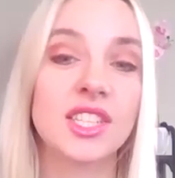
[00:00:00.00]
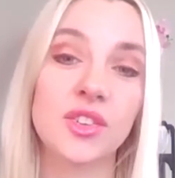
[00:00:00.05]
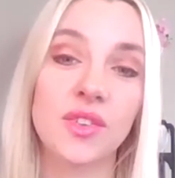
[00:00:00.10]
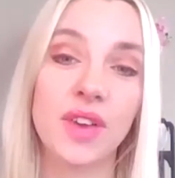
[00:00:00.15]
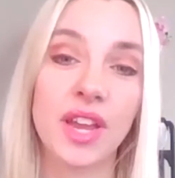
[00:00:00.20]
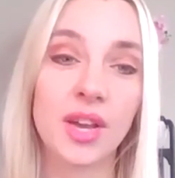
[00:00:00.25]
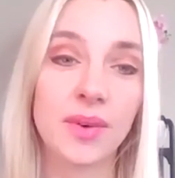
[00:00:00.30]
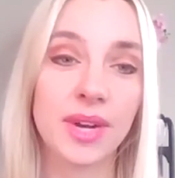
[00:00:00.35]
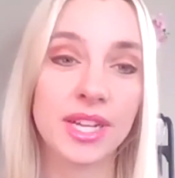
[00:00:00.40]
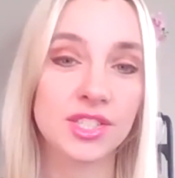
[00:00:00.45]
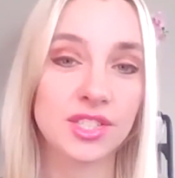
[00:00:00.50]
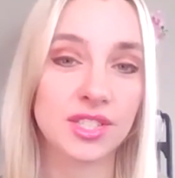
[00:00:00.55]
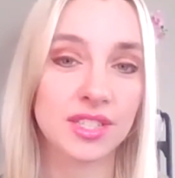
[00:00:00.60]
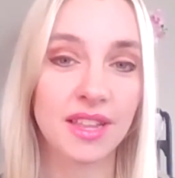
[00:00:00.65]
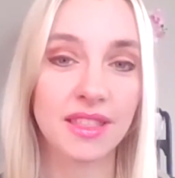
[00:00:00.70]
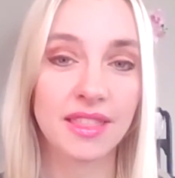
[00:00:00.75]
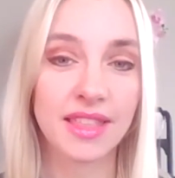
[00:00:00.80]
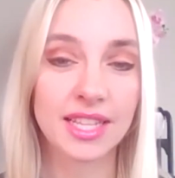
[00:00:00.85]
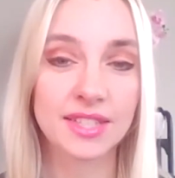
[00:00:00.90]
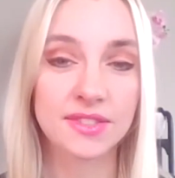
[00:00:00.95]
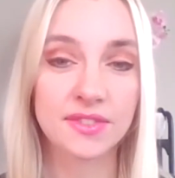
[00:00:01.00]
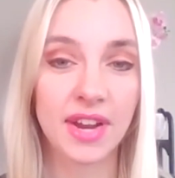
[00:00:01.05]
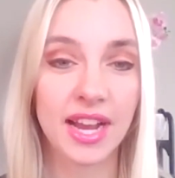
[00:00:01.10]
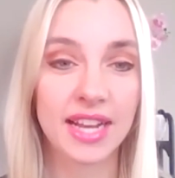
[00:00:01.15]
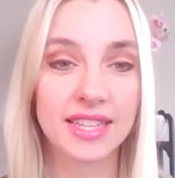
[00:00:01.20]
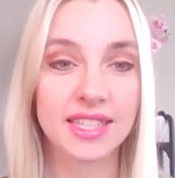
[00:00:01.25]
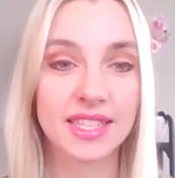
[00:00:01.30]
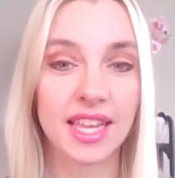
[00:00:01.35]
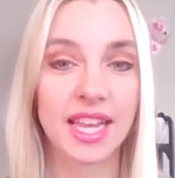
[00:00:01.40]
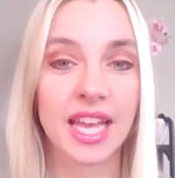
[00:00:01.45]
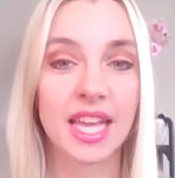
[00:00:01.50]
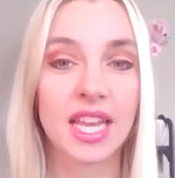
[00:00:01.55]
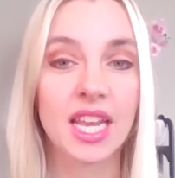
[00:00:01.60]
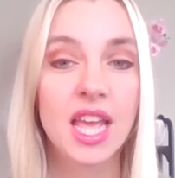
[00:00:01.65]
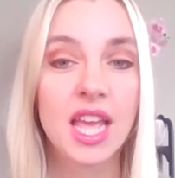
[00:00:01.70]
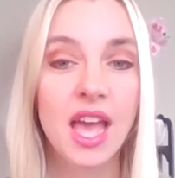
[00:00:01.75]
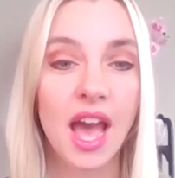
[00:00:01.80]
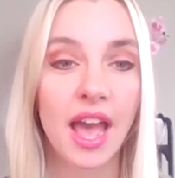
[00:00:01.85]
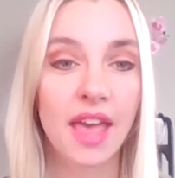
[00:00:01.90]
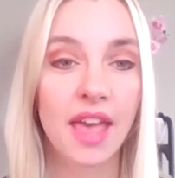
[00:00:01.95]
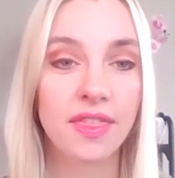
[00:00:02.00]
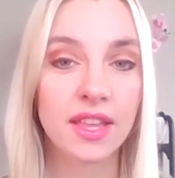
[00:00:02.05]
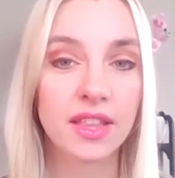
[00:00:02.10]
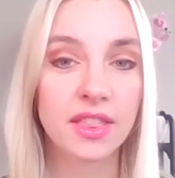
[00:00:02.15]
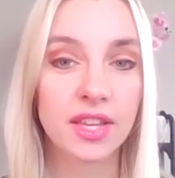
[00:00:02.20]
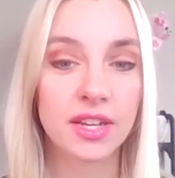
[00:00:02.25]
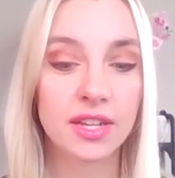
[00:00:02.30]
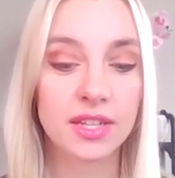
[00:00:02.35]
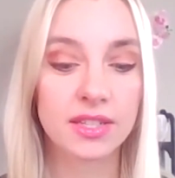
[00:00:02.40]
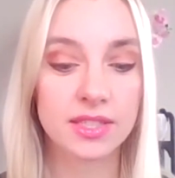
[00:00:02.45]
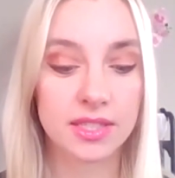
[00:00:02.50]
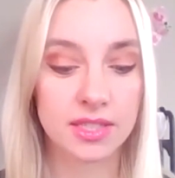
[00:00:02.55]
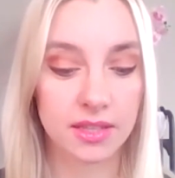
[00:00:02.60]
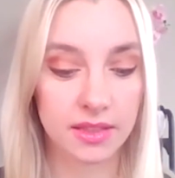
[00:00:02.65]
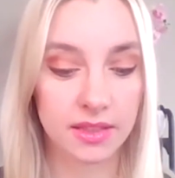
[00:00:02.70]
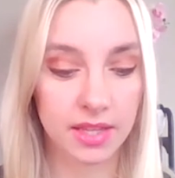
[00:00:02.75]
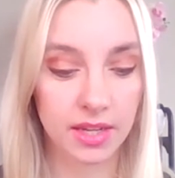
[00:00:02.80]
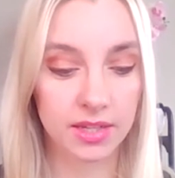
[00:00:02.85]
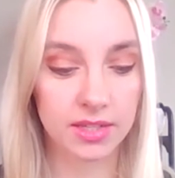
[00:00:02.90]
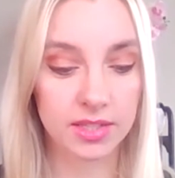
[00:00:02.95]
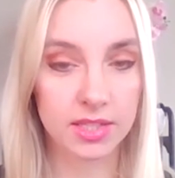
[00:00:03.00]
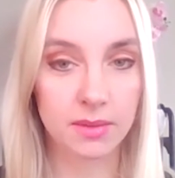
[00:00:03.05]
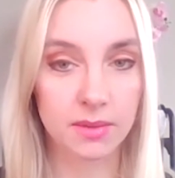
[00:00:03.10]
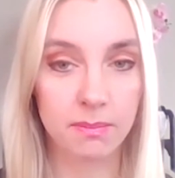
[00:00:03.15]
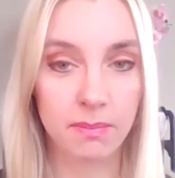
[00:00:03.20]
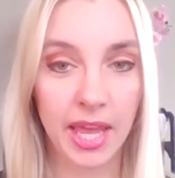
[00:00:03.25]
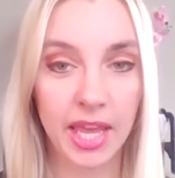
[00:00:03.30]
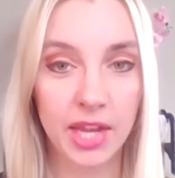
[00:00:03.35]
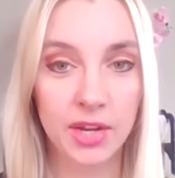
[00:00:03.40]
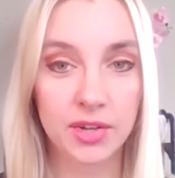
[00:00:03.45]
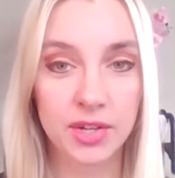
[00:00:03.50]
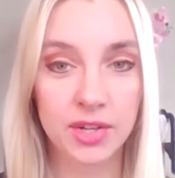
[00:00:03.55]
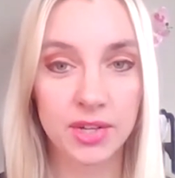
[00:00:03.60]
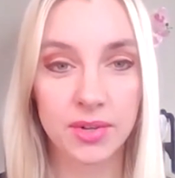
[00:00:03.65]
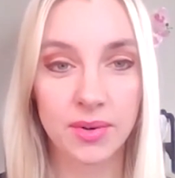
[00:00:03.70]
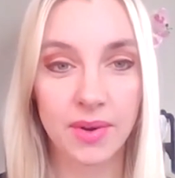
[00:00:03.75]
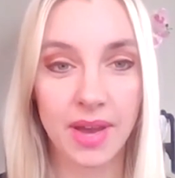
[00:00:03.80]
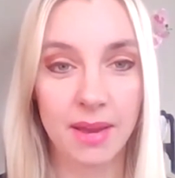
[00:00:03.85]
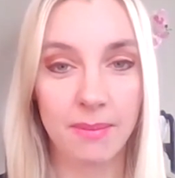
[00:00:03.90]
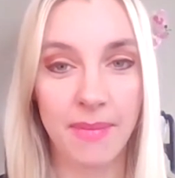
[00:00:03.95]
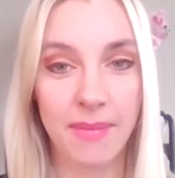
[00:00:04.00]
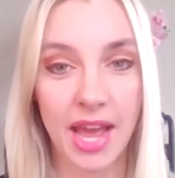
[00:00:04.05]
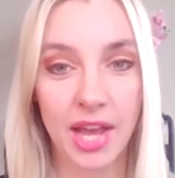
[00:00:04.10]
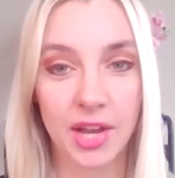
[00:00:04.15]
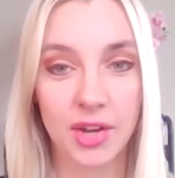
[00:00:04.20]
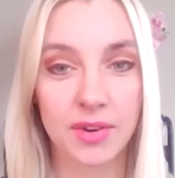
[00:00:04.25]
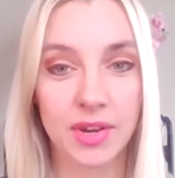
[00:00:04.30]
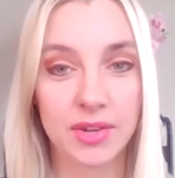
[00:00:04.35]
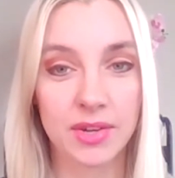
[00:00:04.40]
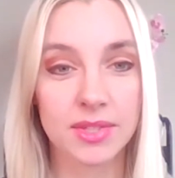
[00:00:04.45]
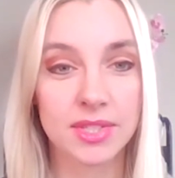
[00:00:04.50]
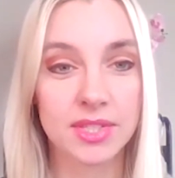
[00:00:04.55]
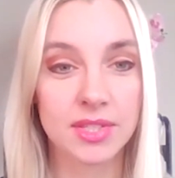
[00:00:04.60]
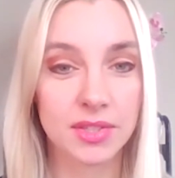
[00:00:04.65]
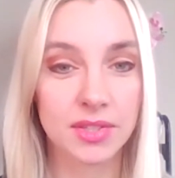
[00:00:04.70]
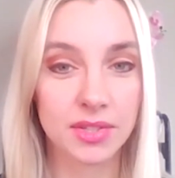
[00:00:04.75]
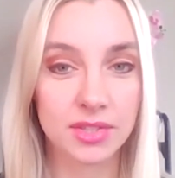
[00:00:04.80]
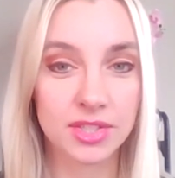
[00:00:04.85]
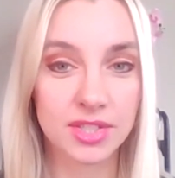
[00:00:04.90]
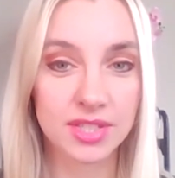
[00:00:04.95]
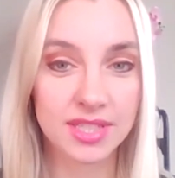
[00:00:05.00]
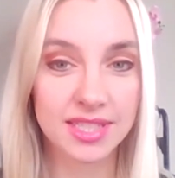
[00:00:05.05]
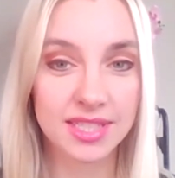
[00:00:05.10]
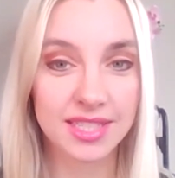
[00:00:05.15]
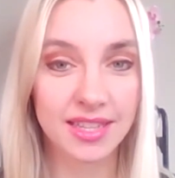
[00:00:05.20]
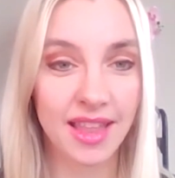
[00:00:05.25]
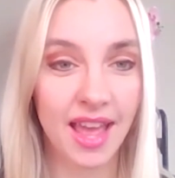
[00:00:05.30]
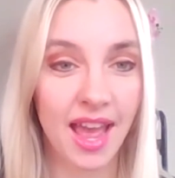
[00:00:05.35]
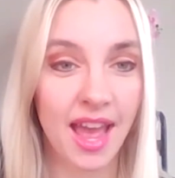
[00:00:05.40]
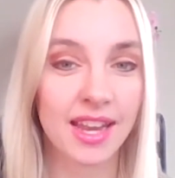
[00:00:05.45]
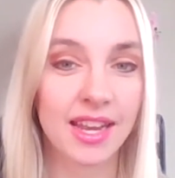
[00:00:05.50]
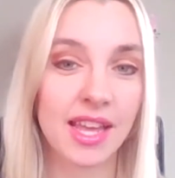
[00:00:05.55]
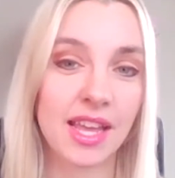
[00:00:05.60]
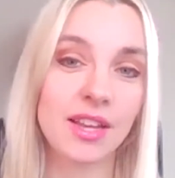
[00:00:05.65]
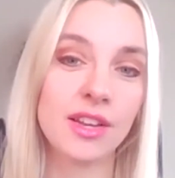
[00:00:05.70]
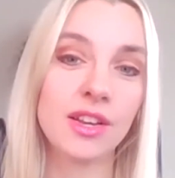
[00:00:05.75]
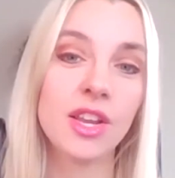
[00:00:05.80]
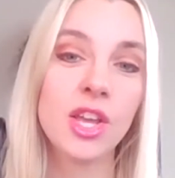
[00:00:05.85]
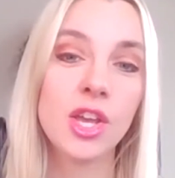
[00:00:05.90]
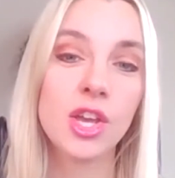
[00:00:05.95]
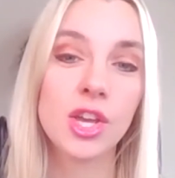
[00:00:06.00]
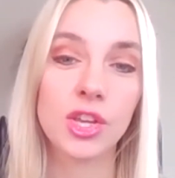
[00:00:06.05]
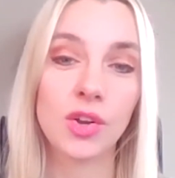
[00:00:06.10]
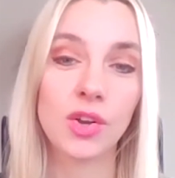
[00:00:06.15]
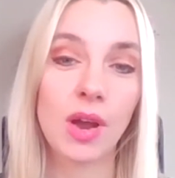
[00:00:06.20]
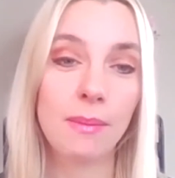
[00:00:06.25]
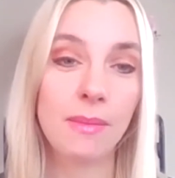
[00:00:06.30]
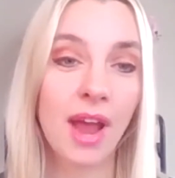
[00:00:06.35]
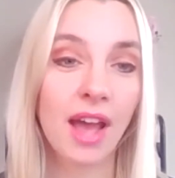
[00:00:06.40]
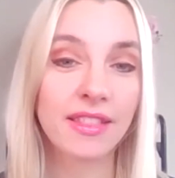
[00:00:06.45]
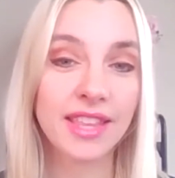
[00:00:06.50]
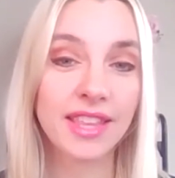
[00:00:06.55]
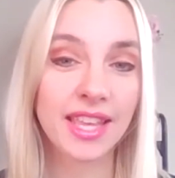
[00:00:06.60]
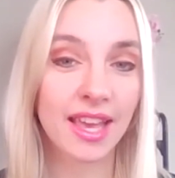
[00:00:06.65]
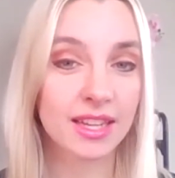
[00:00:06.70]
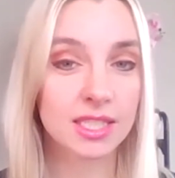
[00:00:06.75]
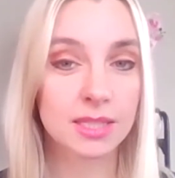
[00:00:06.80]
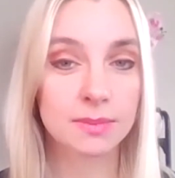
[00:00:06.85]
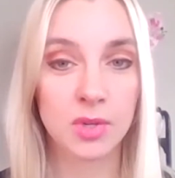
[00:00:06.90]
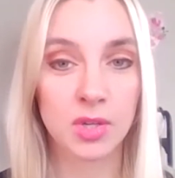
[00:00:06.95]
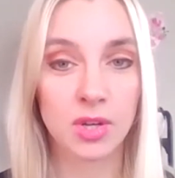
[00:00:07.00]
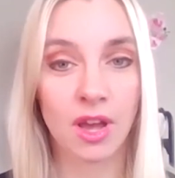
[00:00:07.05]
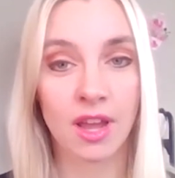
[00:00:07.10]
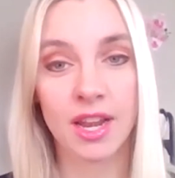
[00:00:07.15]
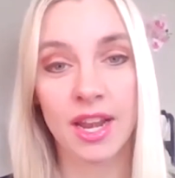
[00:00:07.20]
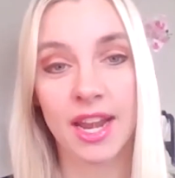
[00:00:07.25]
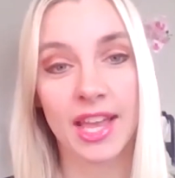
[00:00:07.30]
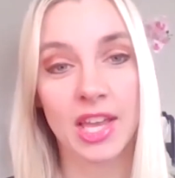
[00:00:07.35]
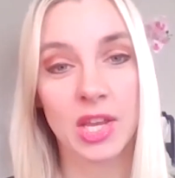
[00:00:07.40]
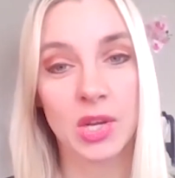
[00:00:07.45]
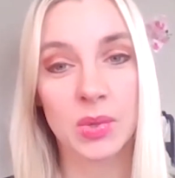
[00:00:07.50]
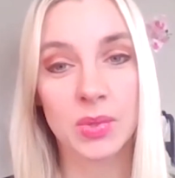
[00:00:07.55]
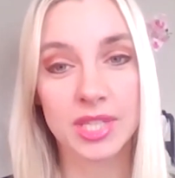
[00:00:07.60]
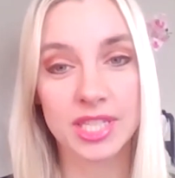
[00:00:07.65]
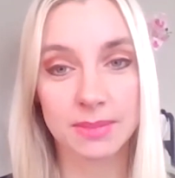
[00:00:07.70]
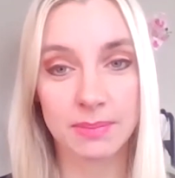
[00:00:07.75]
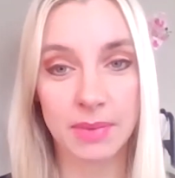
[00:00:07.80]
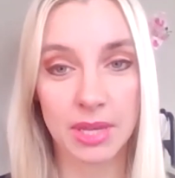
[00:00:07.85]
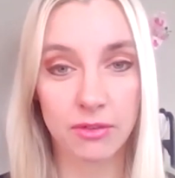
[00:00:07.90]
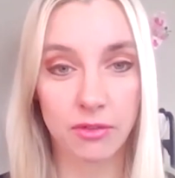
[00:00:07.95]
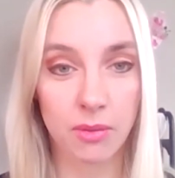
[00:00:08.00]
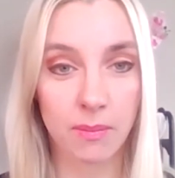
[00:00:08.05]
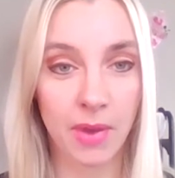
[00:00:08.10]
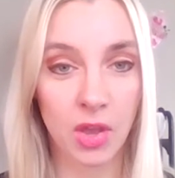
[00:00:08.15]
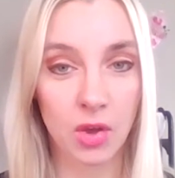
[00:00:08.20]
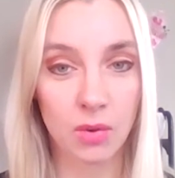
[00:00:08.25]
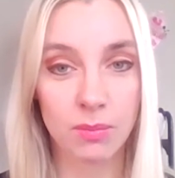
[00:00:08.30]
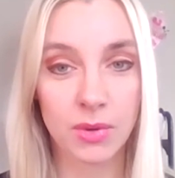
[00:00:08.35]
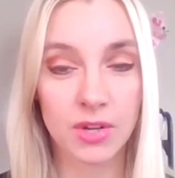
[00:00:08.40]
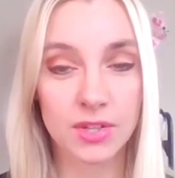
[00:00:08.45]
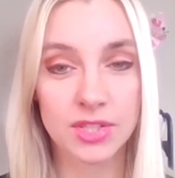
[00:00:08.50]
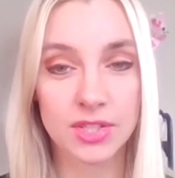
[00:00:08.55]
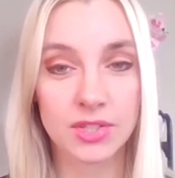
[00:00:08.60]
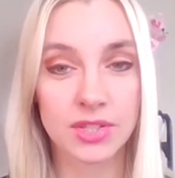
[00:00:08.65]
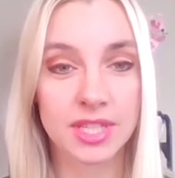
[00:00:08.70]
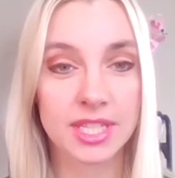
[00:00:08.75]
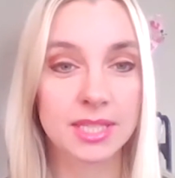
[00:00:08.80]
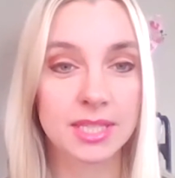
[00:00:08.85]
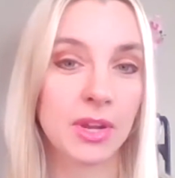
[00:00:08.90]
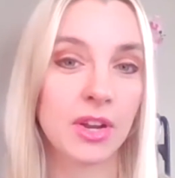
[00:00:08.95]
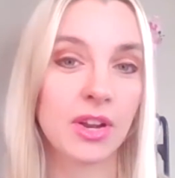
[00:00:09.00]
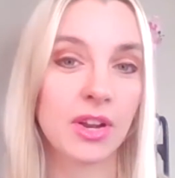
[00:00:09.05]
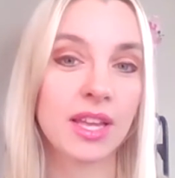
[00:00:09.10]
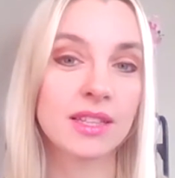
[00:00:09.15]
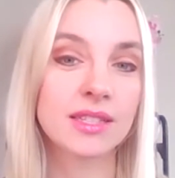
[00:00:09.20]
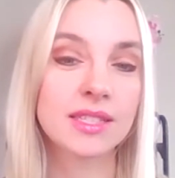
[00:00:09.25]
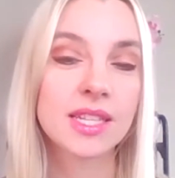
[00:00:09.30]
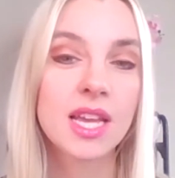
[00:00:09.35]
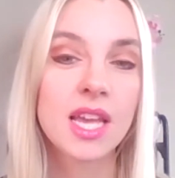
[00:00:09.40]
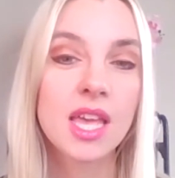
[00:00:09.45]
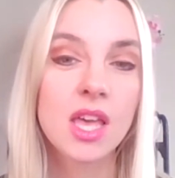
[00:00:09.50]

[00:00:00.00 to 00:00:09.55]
great question, and thanks for asking it. I think there's micro and macro solutions to that, and I'm not the expert on it. I can only speak from my own personal experience.